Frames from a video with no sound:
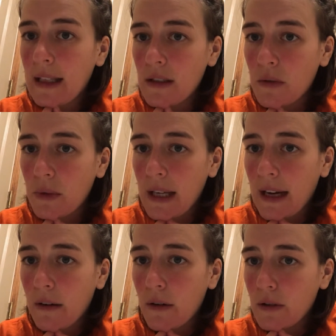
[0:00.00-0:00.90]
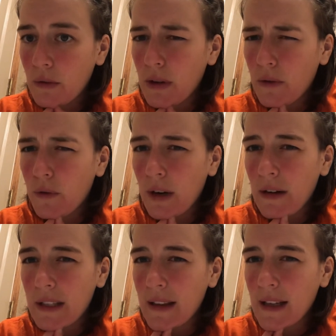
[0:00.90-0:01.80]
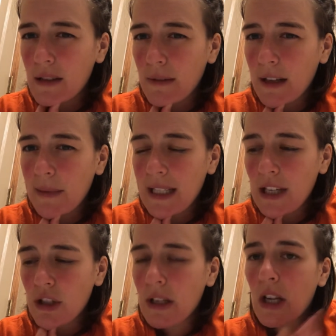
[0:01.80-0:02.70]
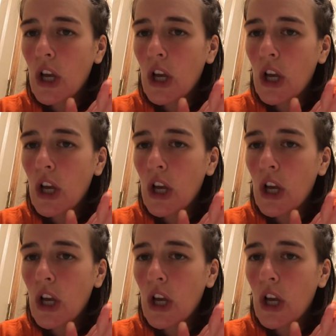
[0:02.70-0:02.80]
least 3 to 4 hours, I think is the recommendation,